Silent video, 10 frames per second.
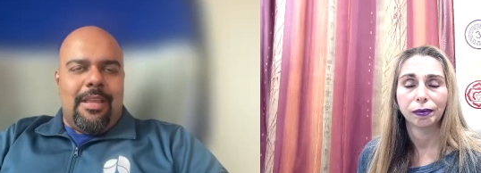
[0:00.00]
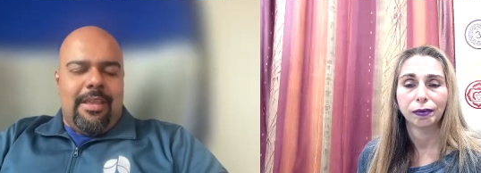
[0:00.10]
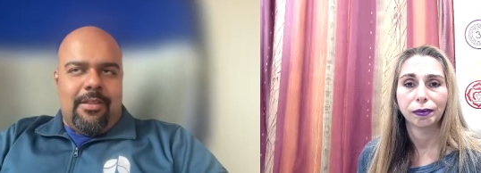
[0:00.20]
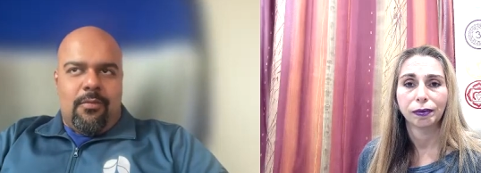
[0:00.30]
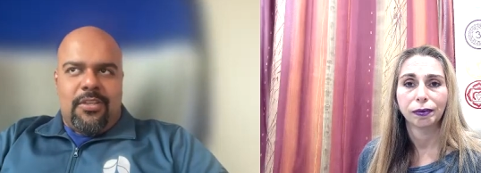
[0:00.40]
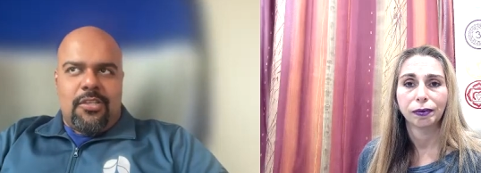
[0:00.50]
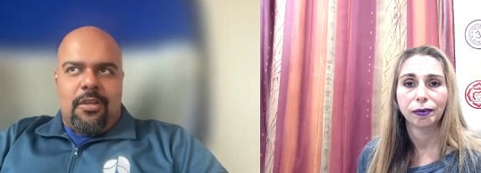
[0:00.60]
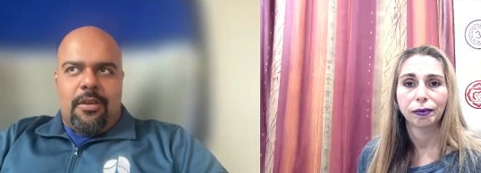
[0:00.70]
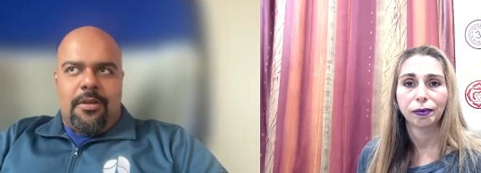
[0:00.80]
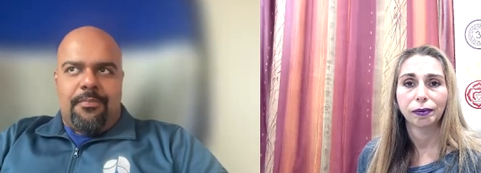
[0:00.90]
Speaker 1: things which
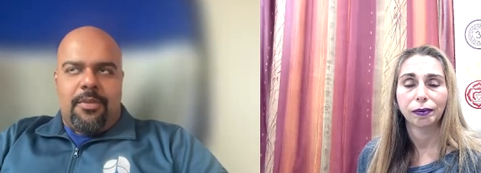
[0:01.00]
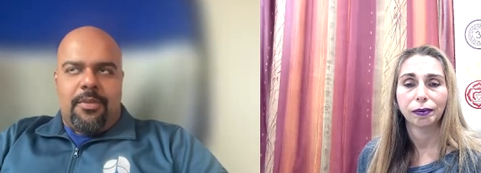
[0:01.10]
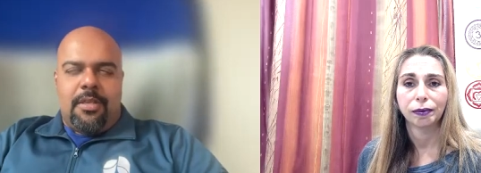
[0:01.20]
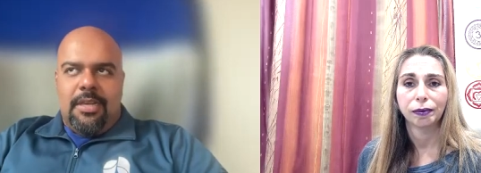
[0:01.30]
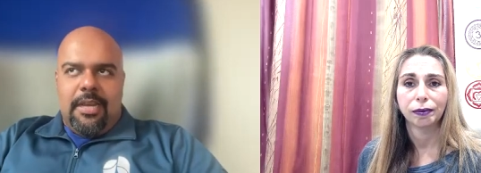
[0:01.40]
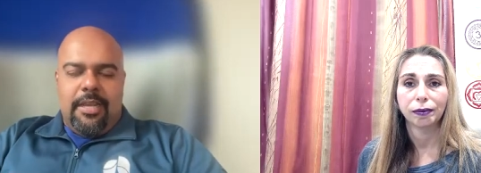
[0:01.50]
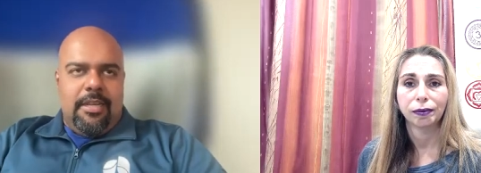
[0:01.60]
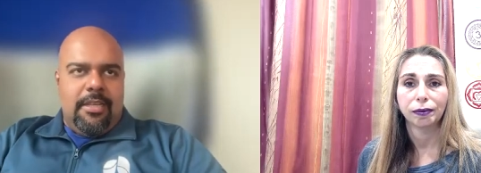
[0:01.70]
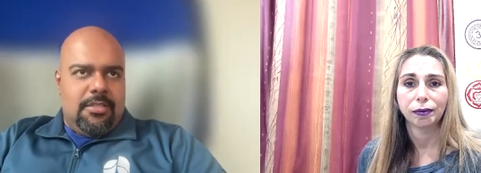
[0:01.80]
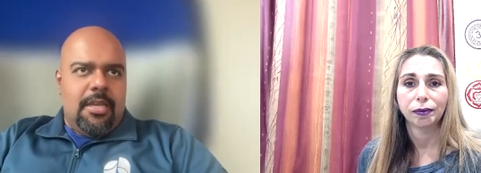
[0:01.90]
are clinically
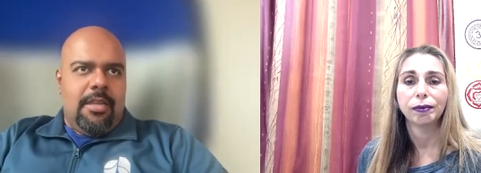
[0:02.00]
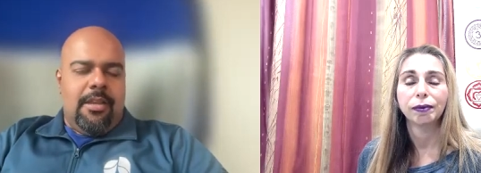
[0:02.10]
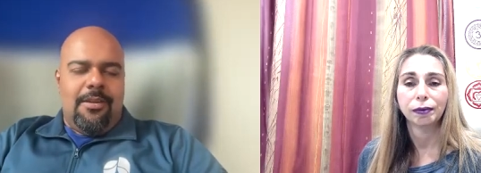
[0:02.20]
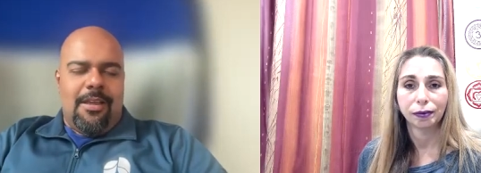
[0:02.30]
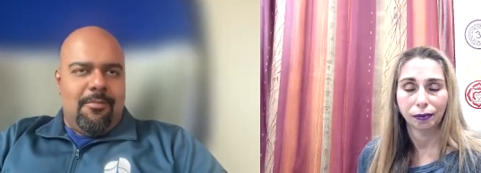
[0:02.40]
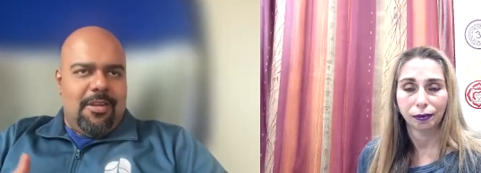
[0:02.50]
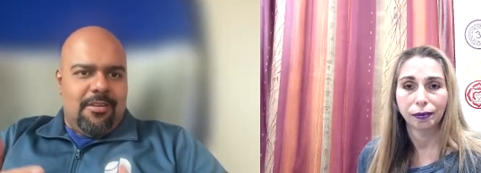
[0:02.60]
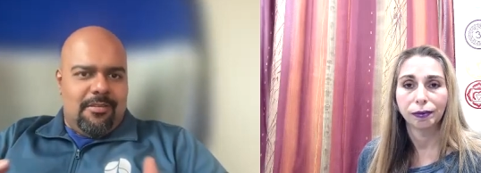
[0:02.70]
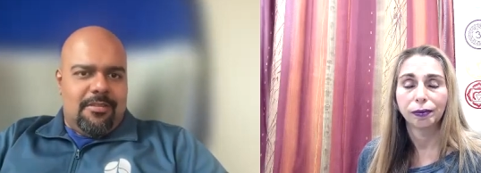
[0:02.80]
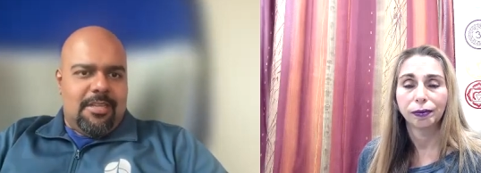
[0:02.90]
studied, have been
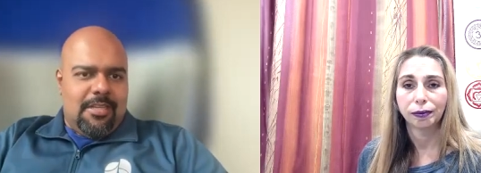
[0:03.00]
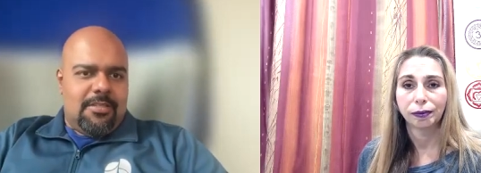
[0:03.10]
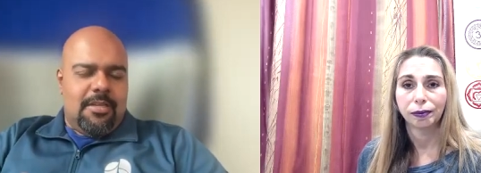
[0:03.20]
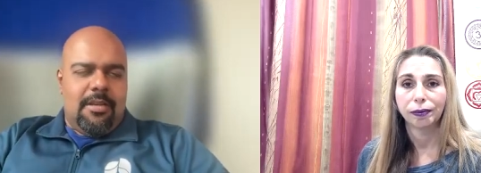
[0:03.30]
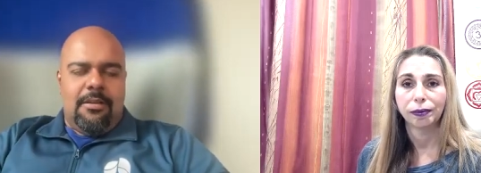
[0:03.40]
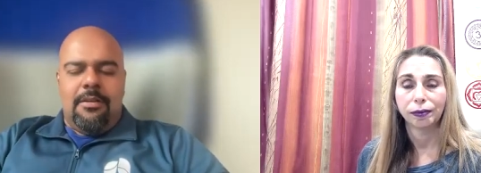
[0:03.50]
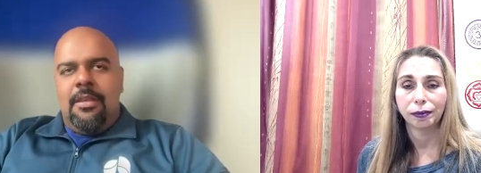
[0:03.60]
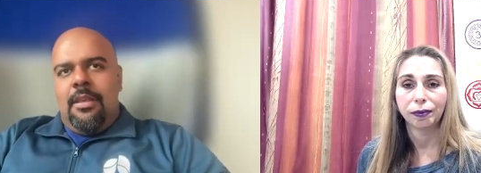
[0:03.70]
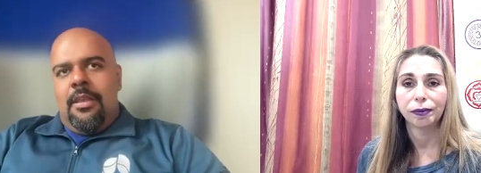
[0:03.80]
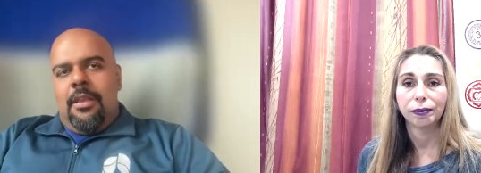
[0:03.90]
tested in
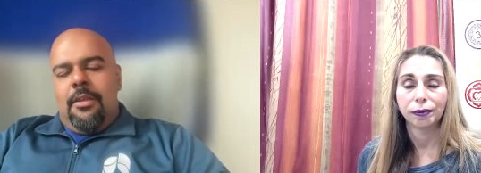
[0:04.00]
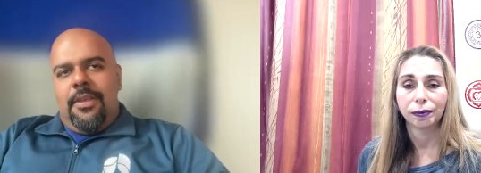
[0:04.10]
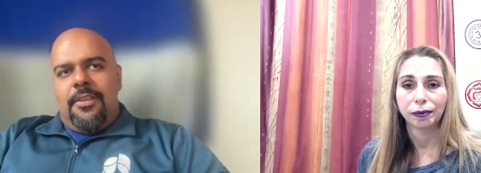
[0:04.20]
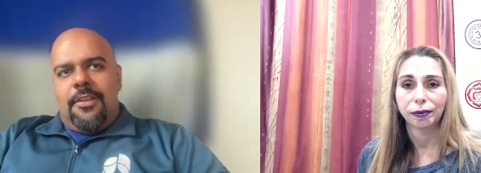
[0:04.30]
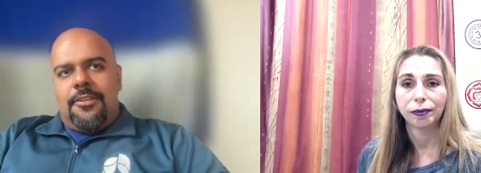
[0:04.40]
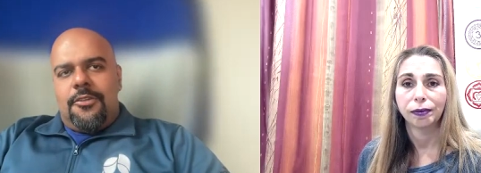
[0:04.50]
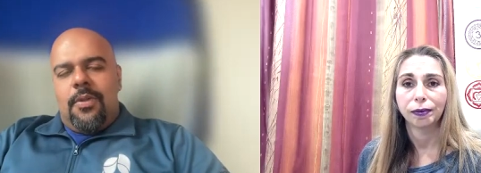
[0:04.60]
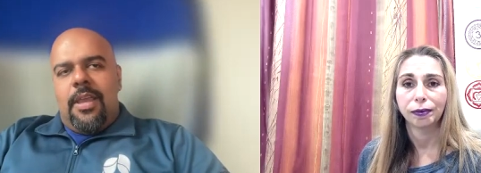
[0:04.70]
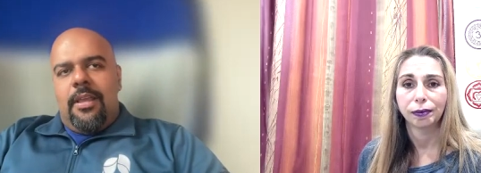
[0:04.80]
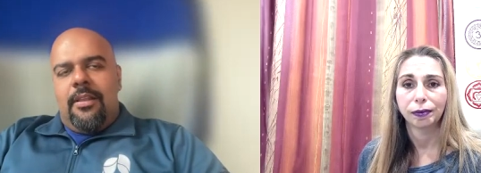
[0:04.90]
research
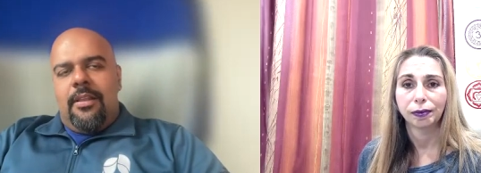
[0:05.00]
trials.